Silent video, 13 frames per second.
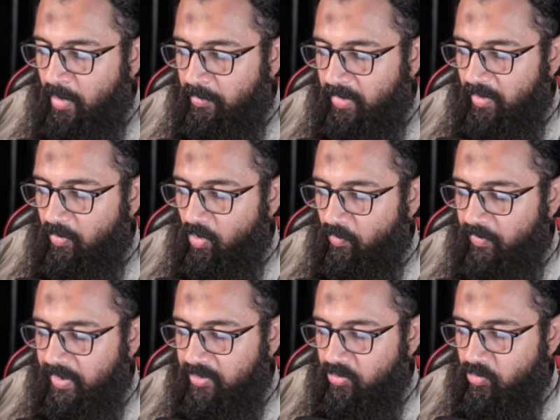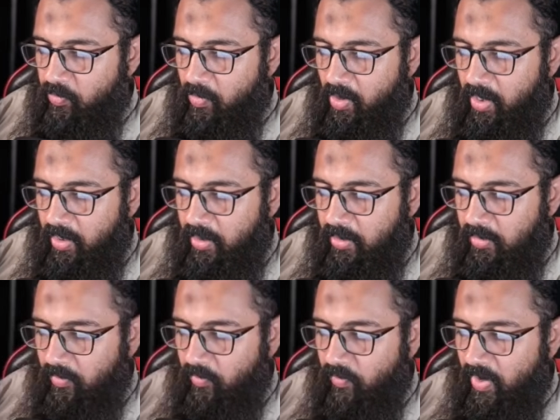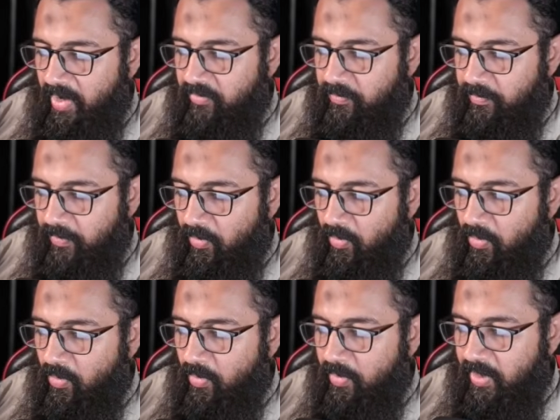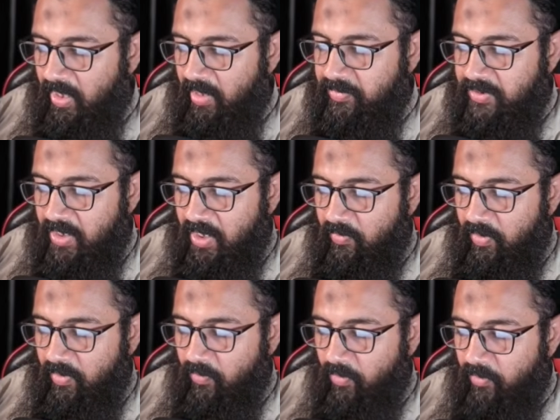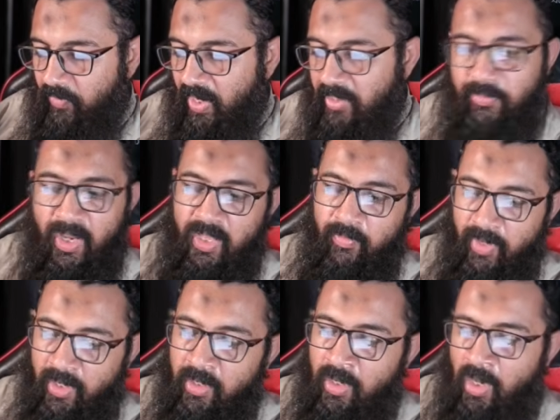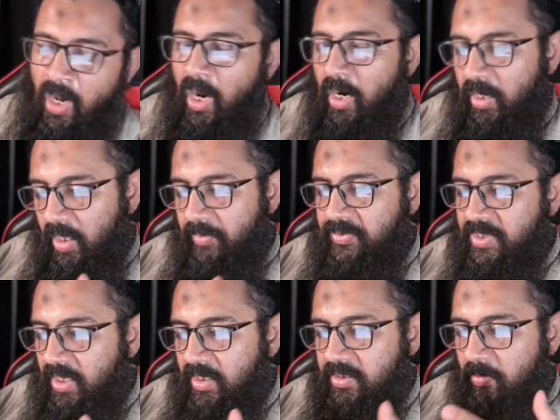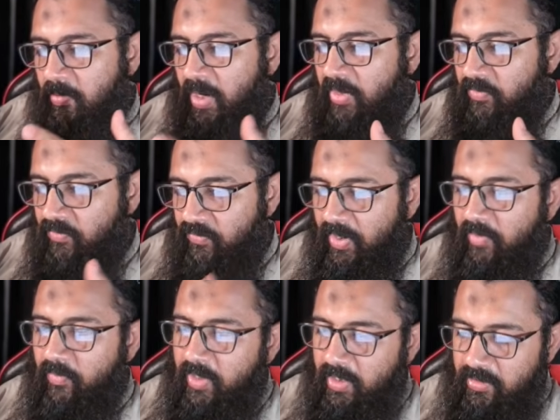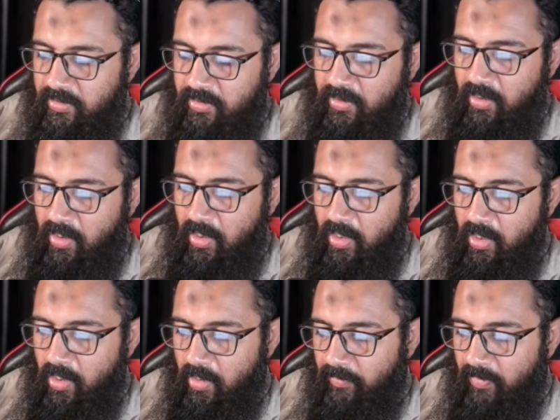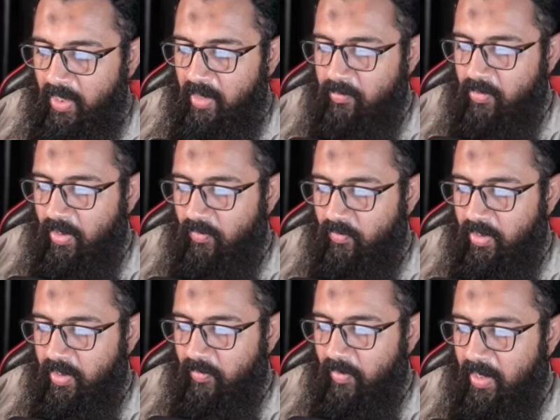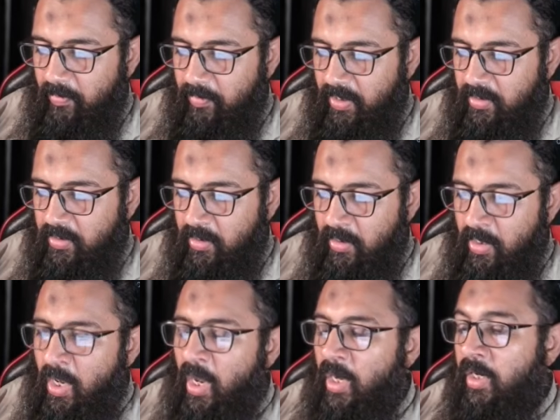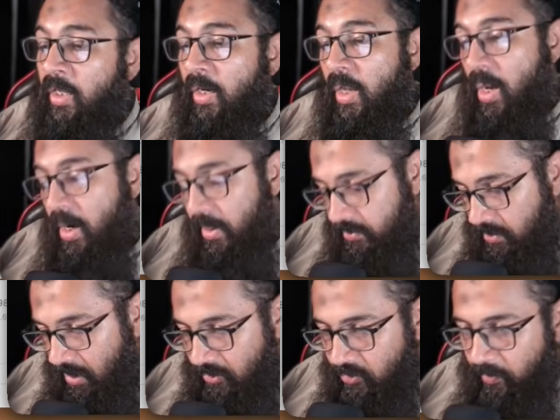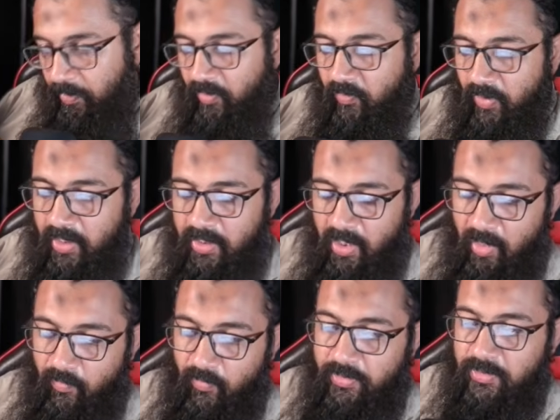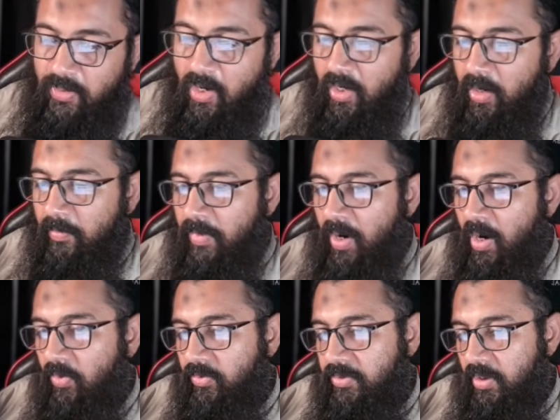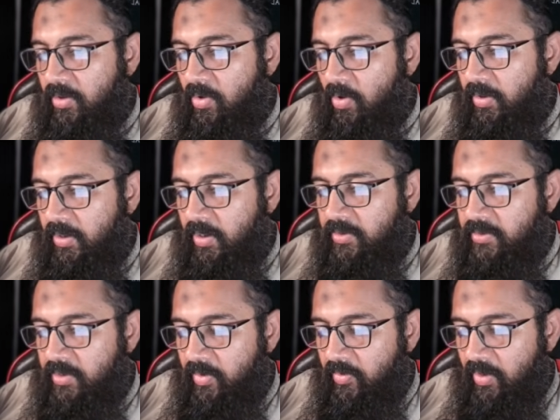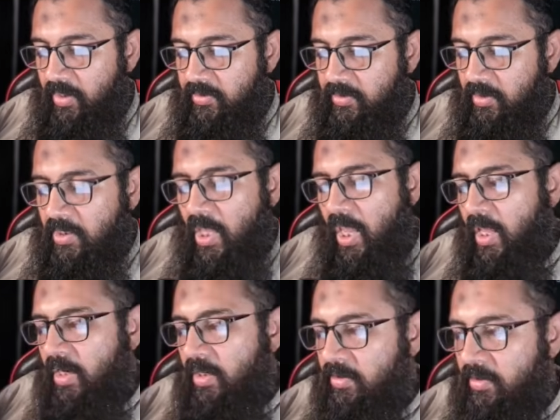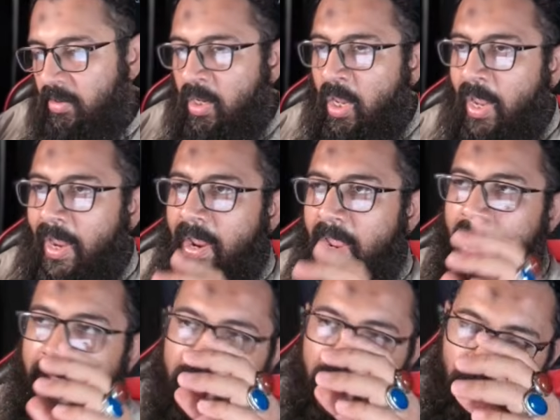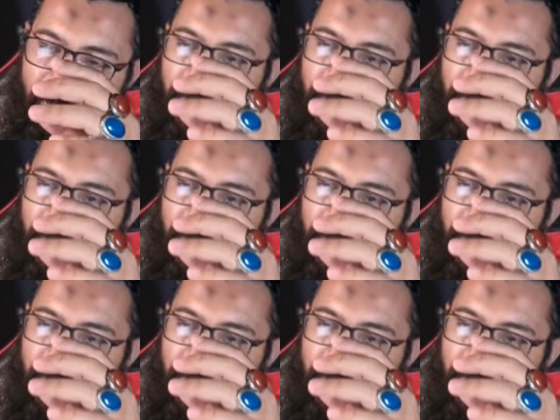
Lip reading: Mimo V2.5 Pro, DeepSeek V4 Flash. By the way, DeepSeek is my favorite AI model for development. Claude is also perfect if we talk about the content creation and a